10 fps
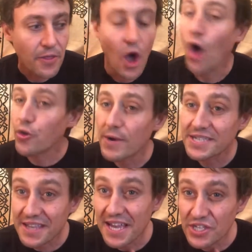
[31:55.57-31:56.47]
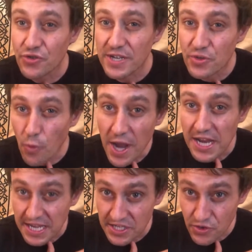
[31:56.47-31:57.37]
all the rest of the history is white
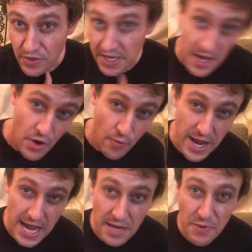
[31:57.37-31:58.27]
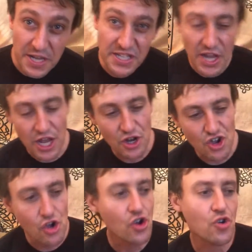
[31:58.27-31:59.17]
history, right? Anybody saying,
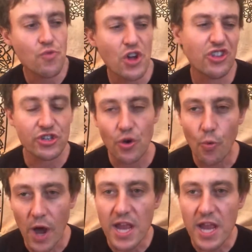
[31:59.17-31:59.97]
oh, well, there's no